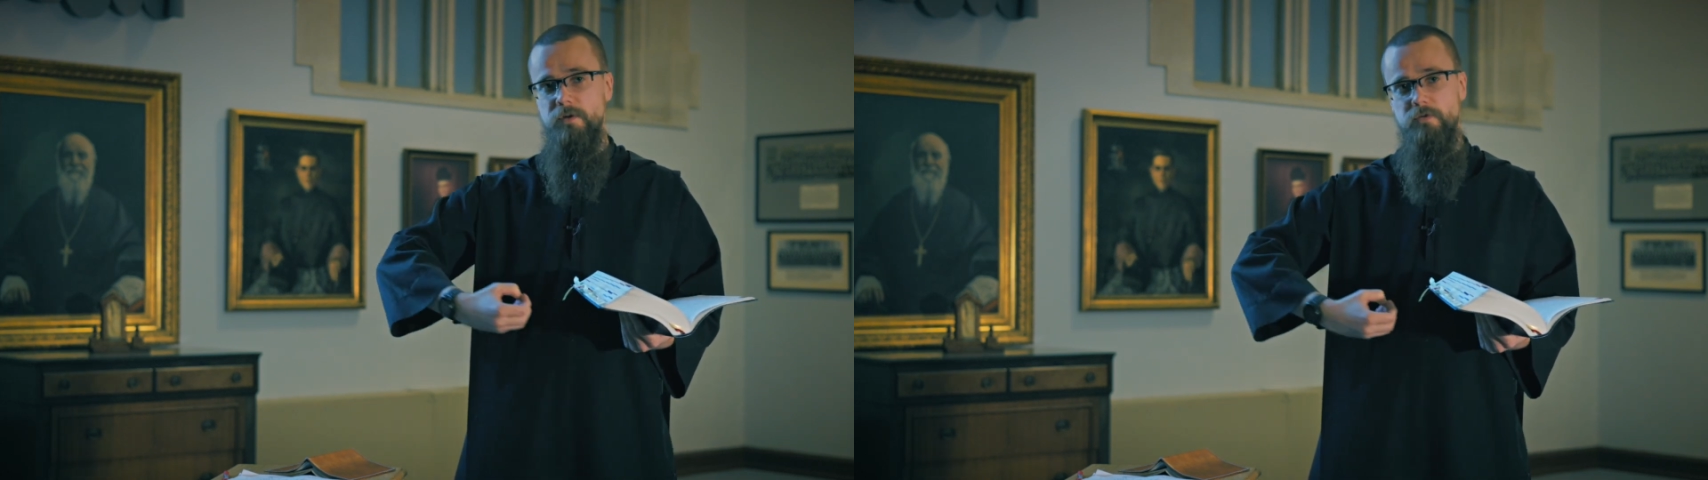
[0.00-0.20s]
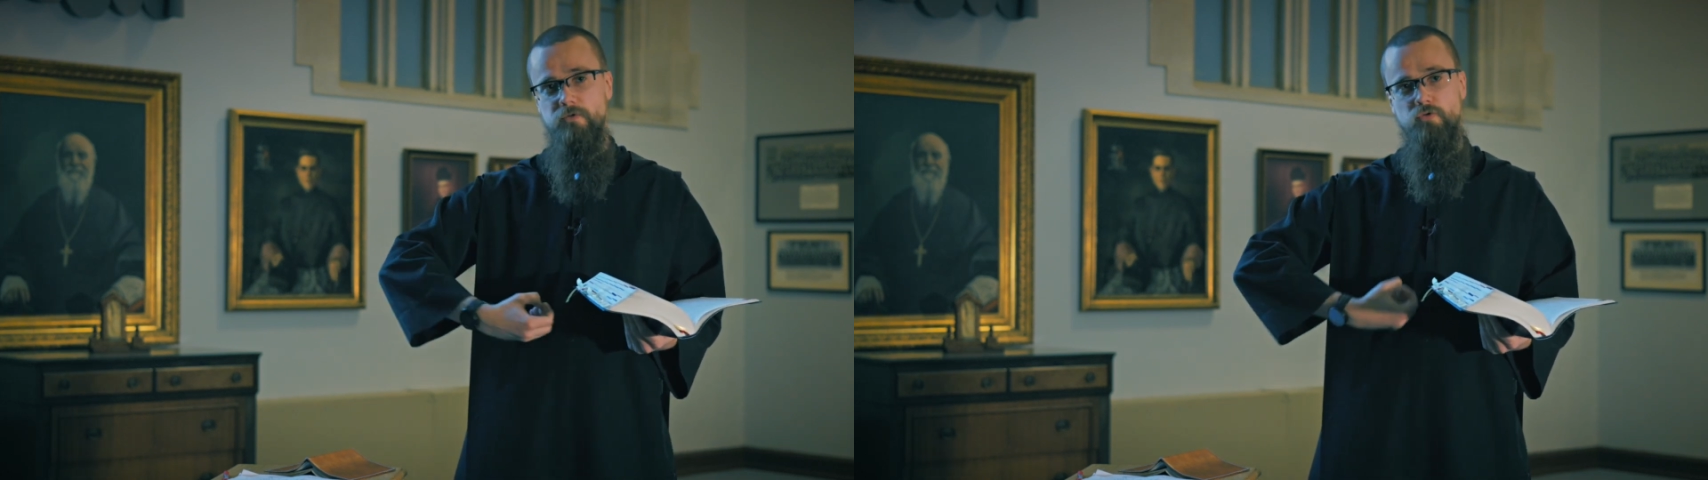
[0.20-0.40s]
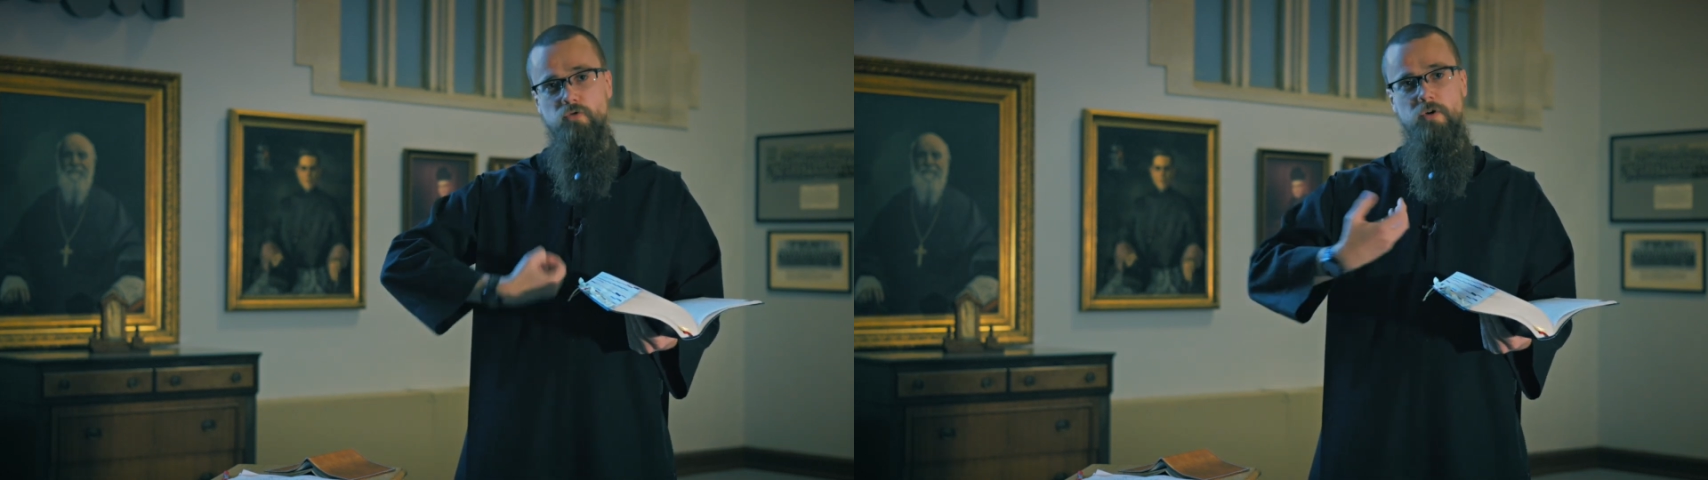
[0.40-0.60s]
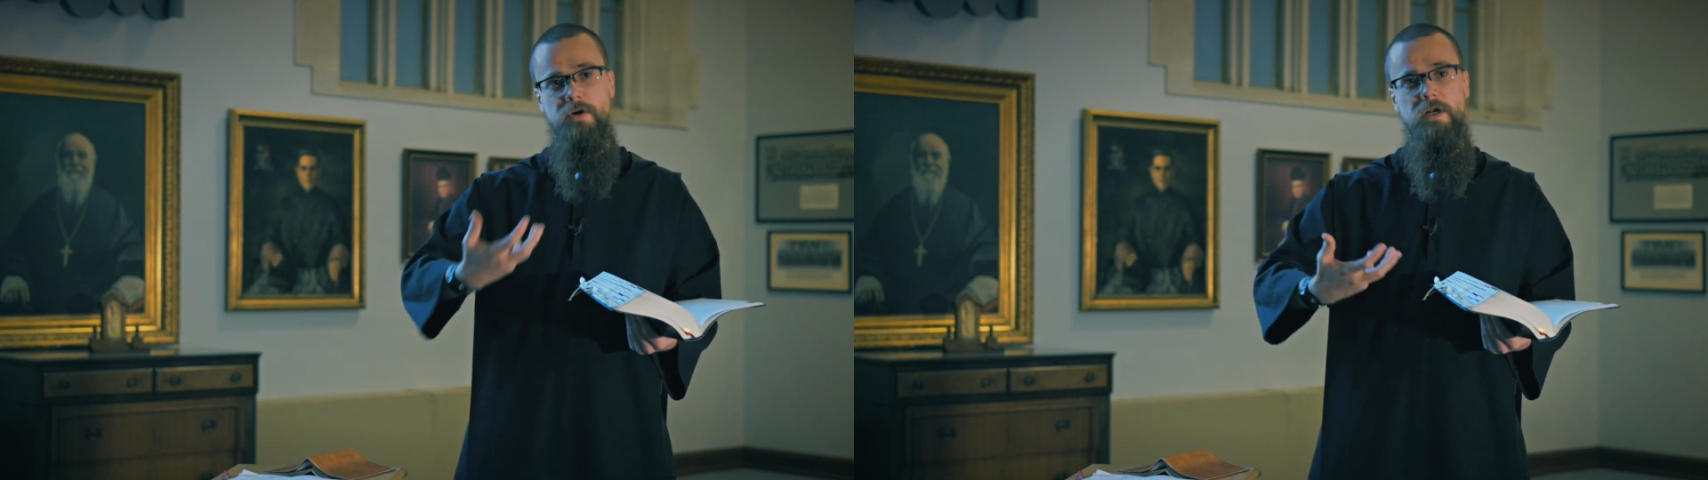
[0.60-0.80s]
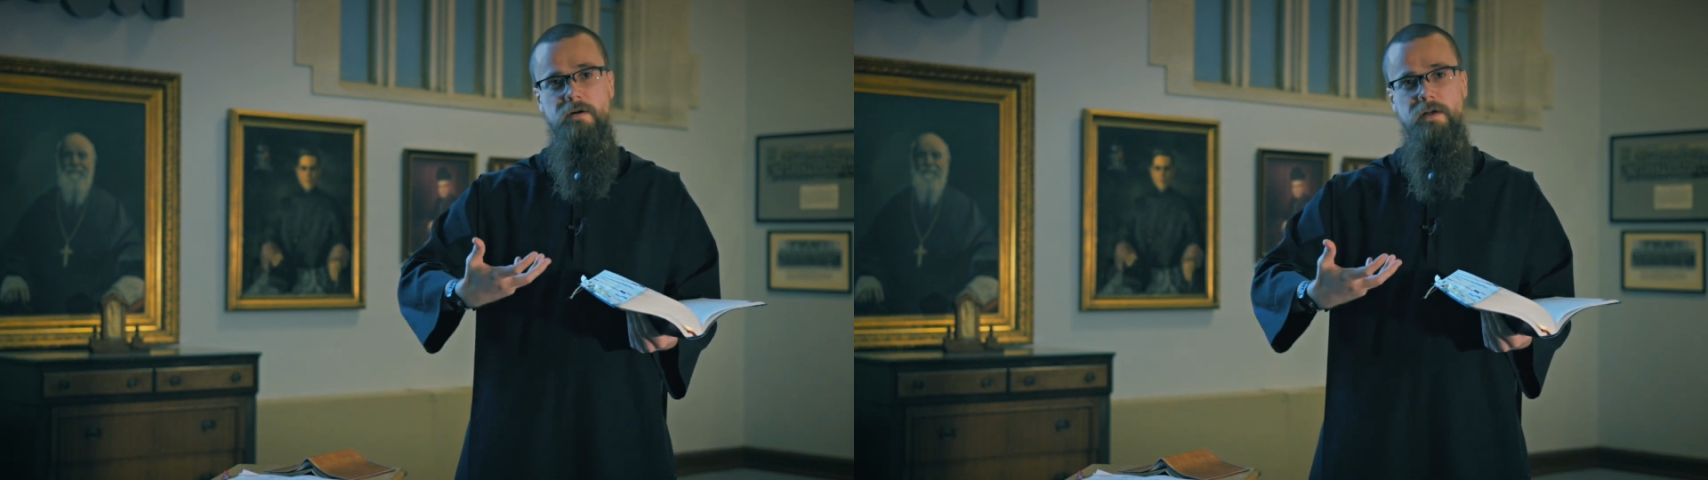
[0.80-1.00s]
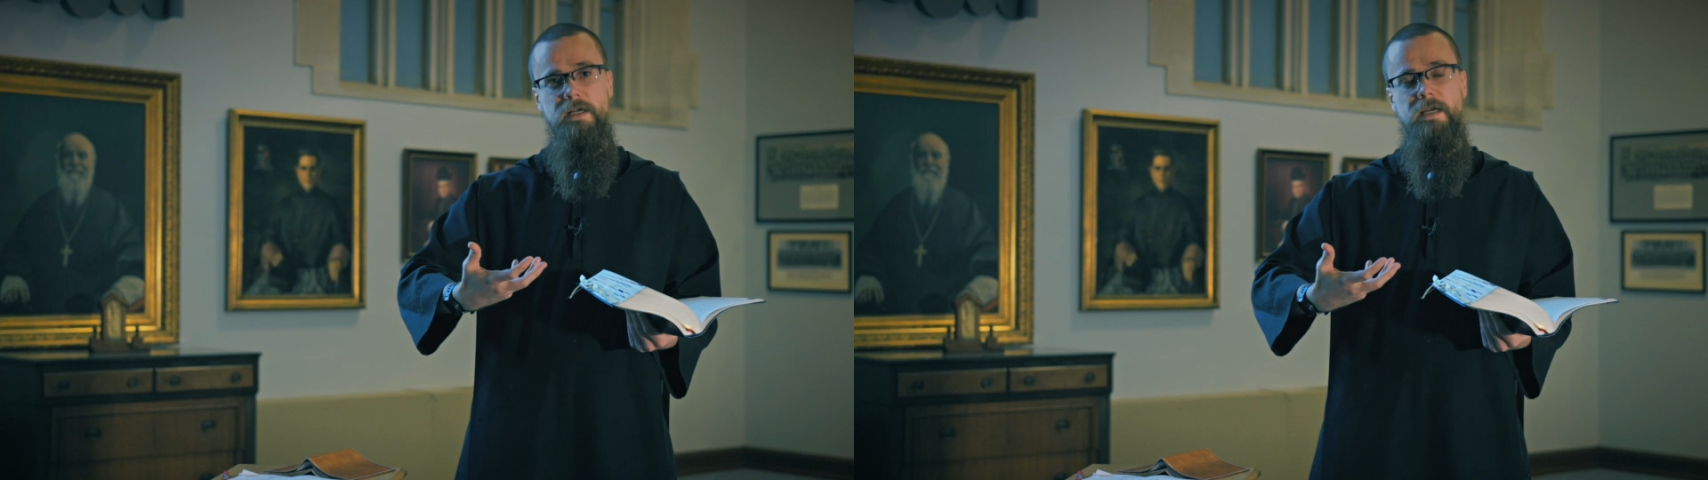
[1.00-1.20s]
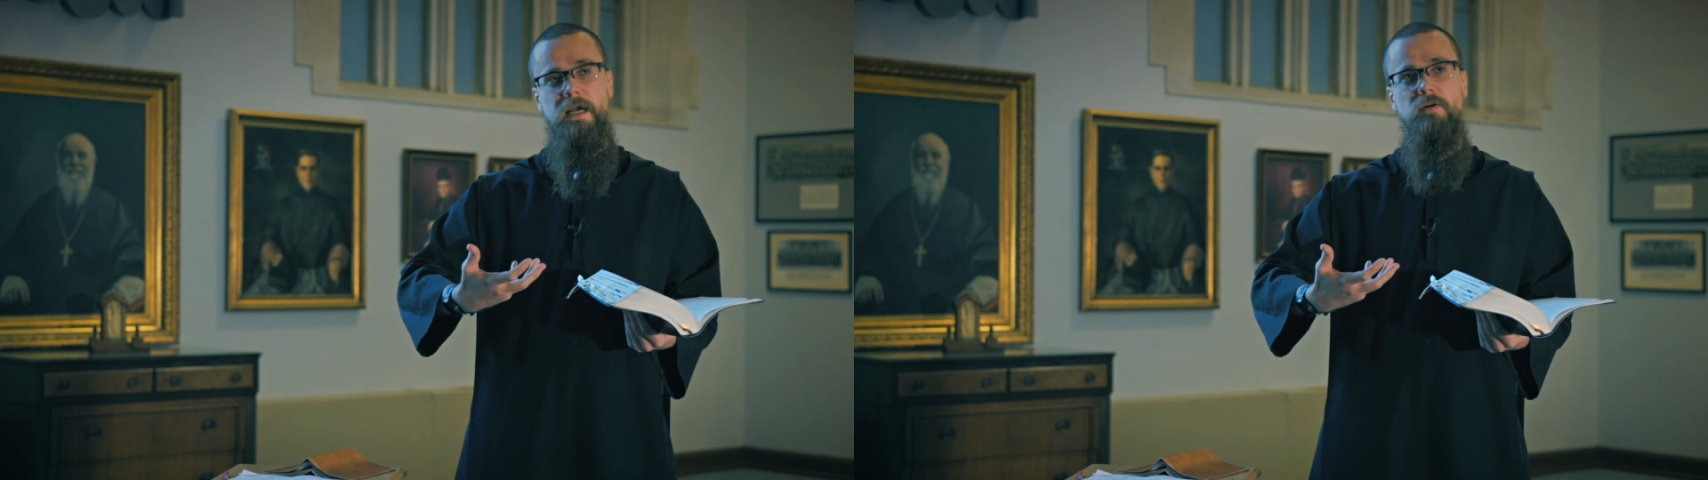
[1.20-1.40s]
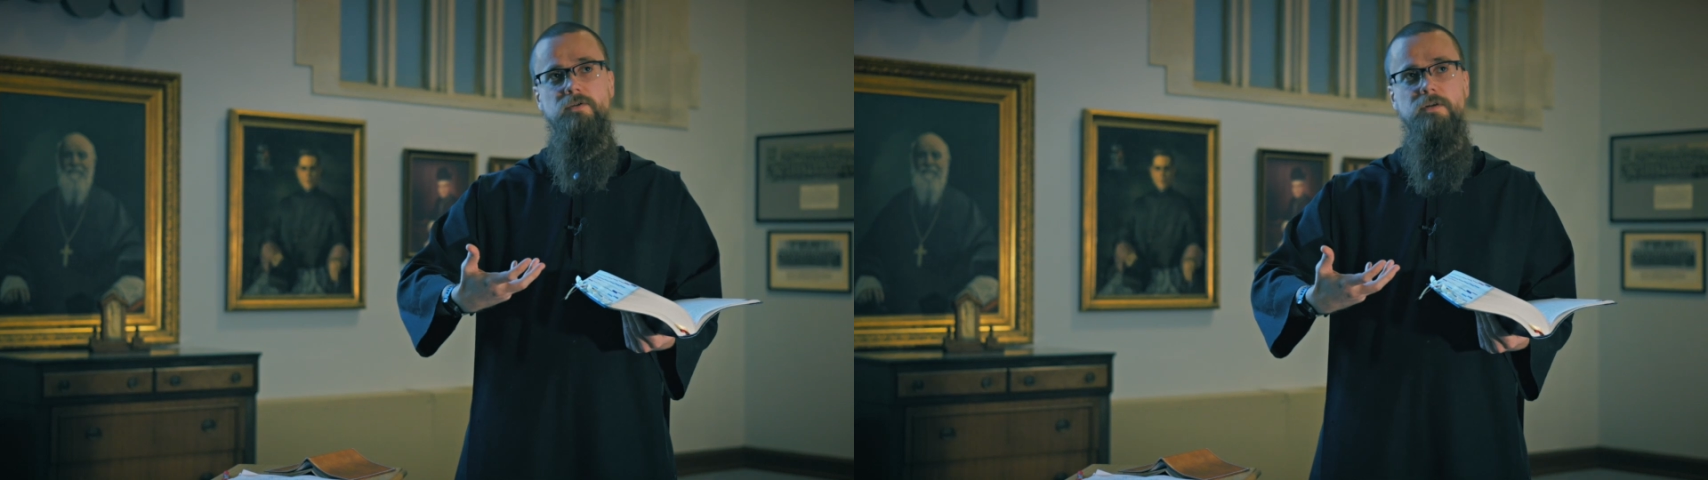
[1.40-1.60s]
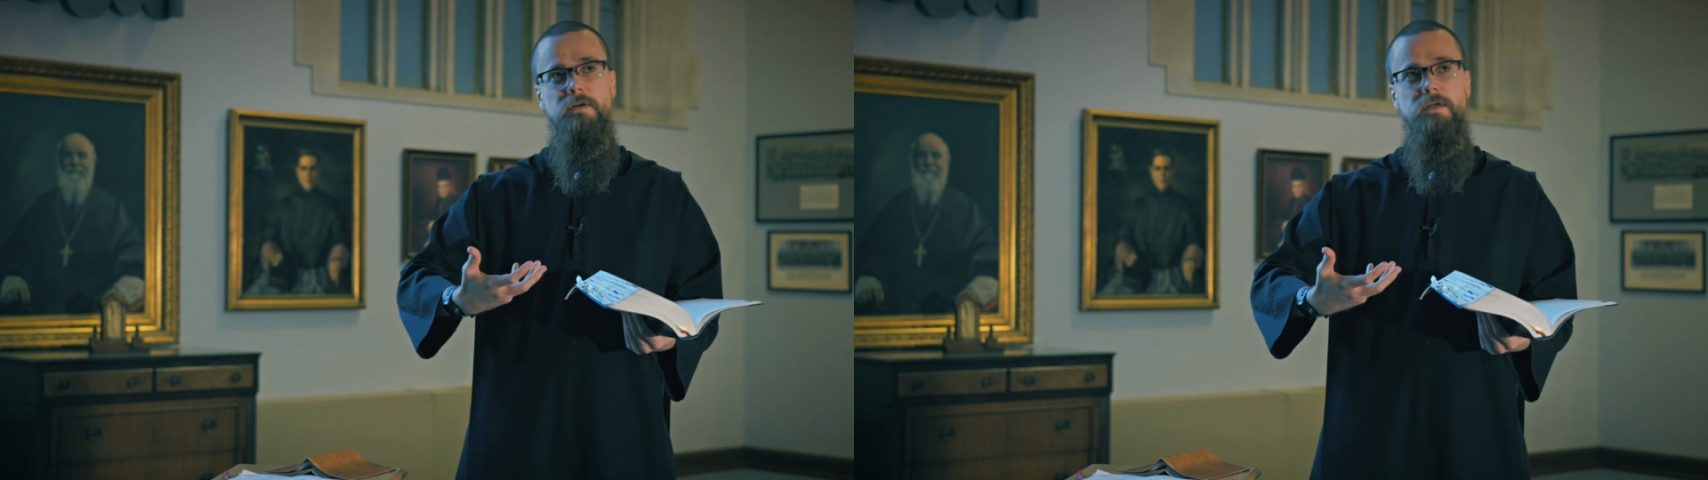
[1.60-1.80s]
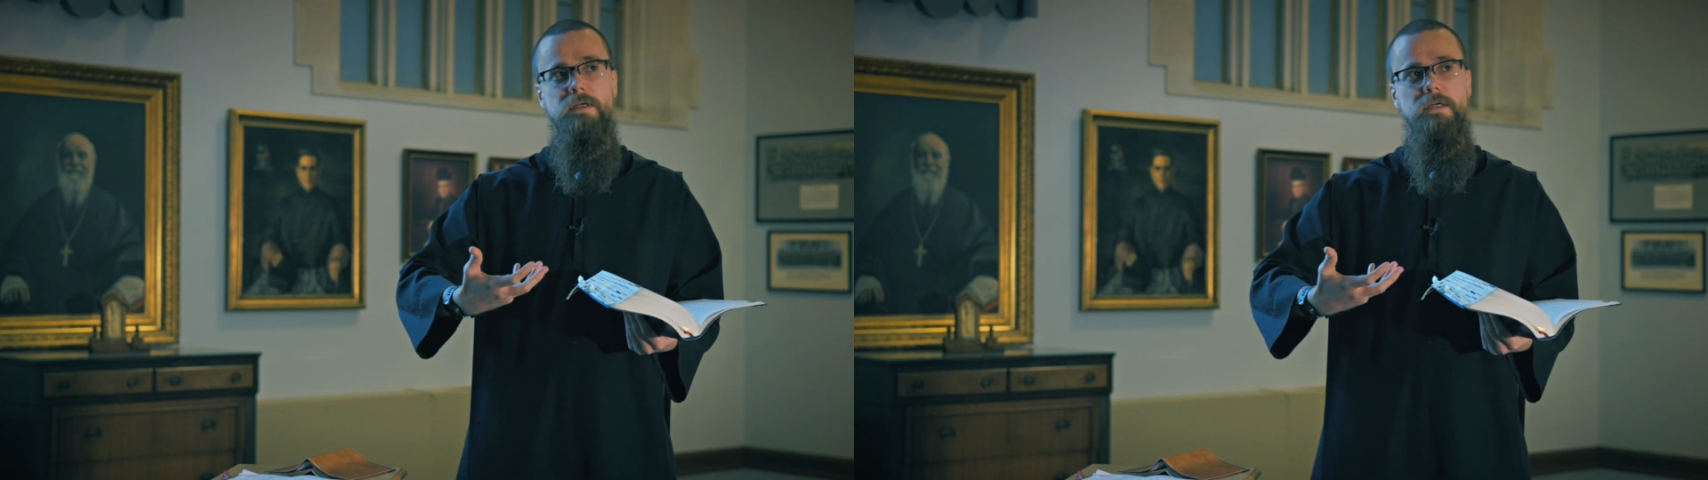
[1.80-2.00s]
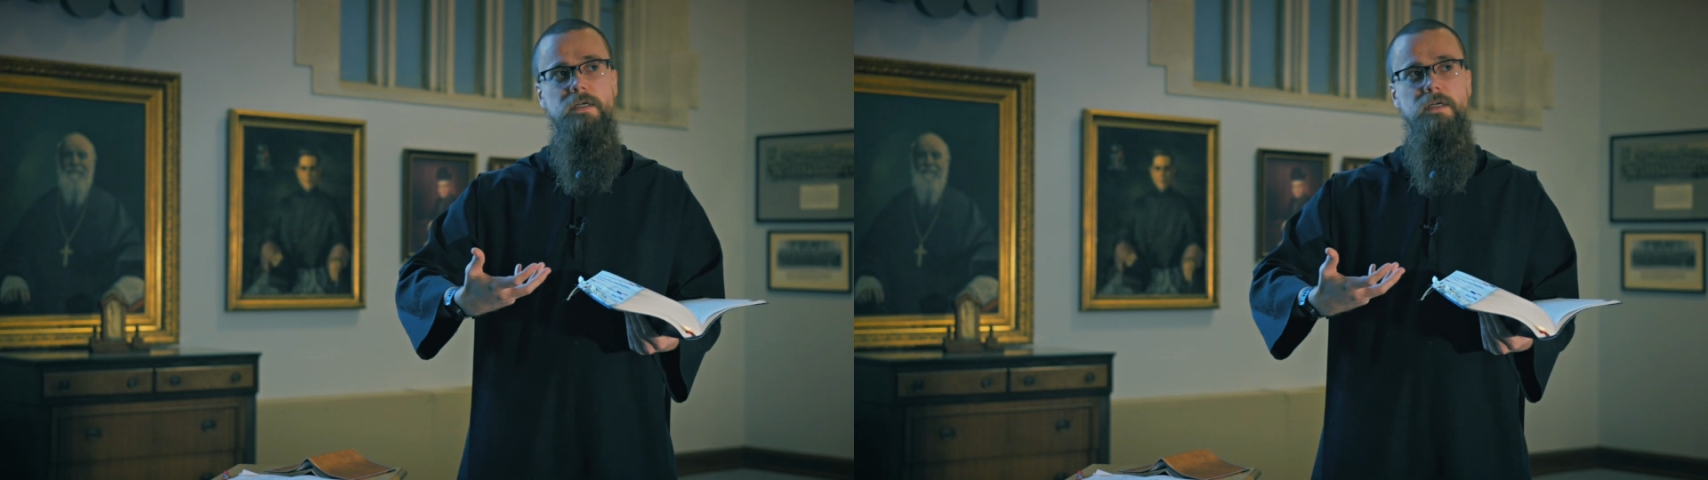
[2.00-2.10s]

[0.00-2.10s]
extraordinary encounter,